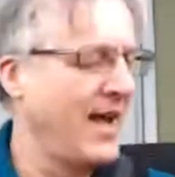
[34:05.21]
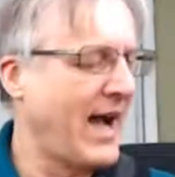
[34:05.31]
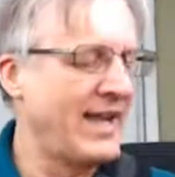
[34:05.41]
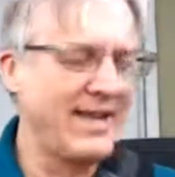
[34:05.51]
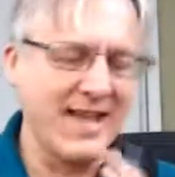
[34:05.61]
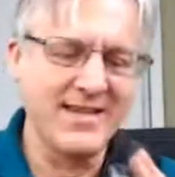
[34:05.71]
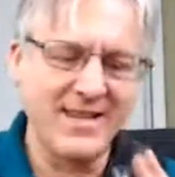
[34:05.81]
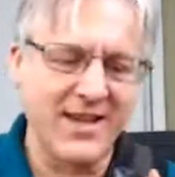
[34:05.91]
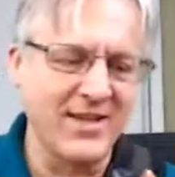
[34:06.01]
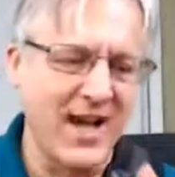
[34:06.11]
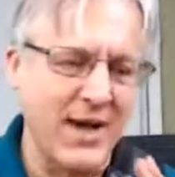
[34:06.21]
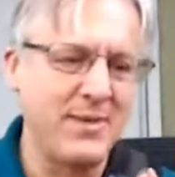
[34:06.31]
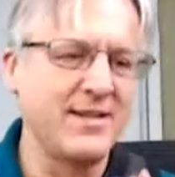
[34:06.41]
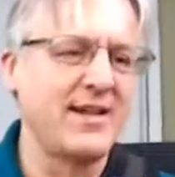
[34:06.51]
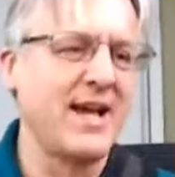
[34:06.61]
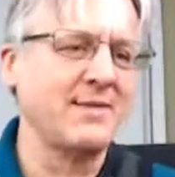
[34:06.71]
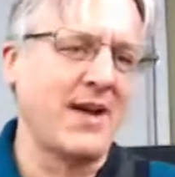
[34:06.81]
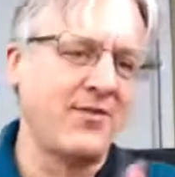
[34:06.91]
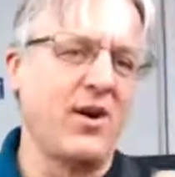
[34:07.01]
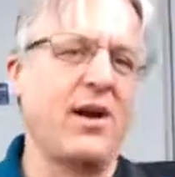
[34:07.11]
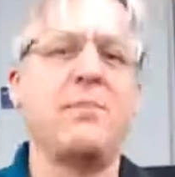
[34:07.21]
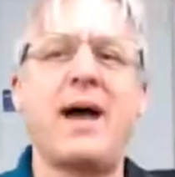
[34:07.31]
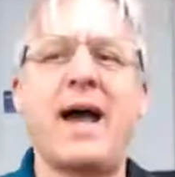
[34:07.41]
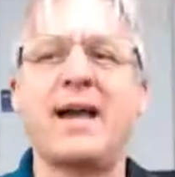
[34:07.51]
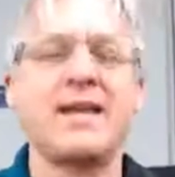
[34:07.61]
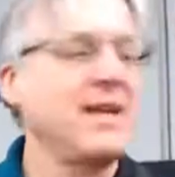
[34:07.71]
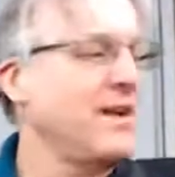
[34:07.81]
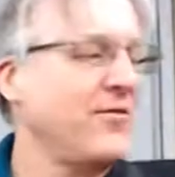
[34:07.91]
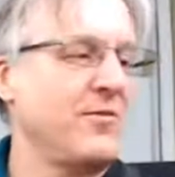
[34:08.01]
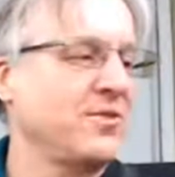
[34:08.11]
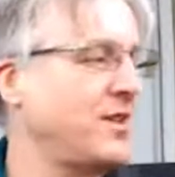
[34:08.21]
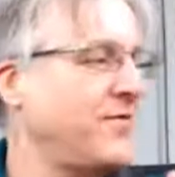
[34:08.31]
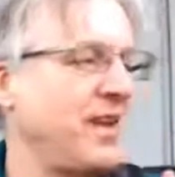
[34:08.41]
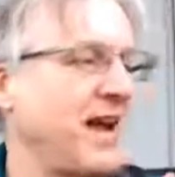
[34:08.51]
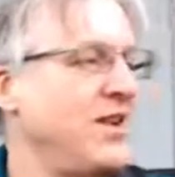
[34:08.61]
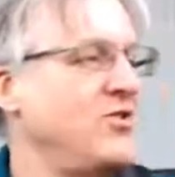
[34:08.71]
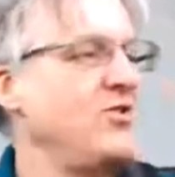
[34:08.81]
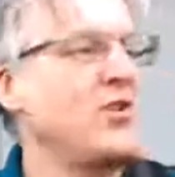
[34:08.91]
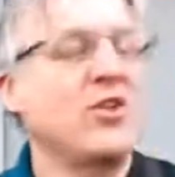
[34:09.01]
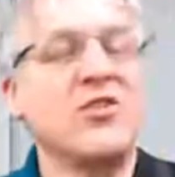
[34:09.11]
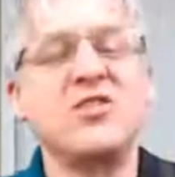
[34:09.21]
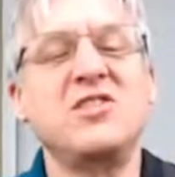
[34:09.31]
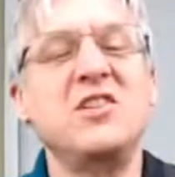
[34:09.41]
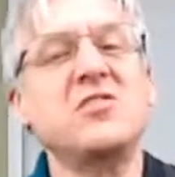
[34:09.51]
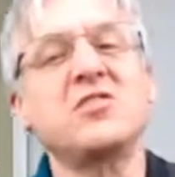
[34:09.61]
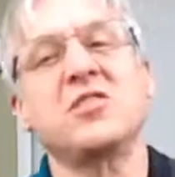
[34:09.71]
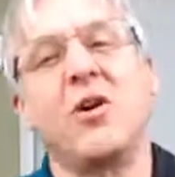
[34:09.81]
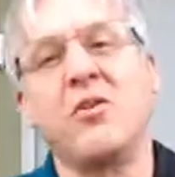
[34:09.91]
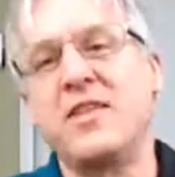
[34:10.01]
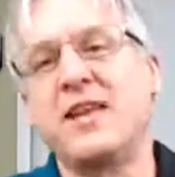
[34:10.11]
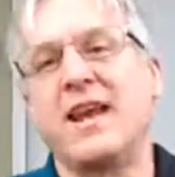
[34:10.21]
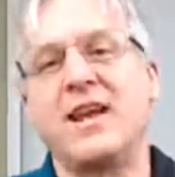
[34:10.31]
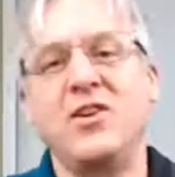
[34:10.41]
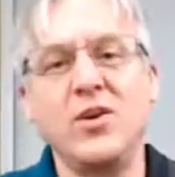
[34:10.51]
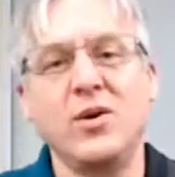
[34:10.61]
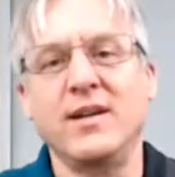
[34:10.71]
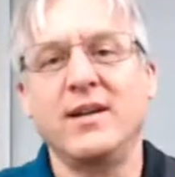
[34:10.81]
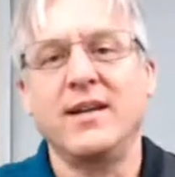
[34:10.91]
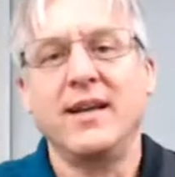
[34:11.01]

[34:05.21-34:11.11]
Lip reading: I can't tell you how many times I've gone back from stuff that I learned years ago, thinking I knew it.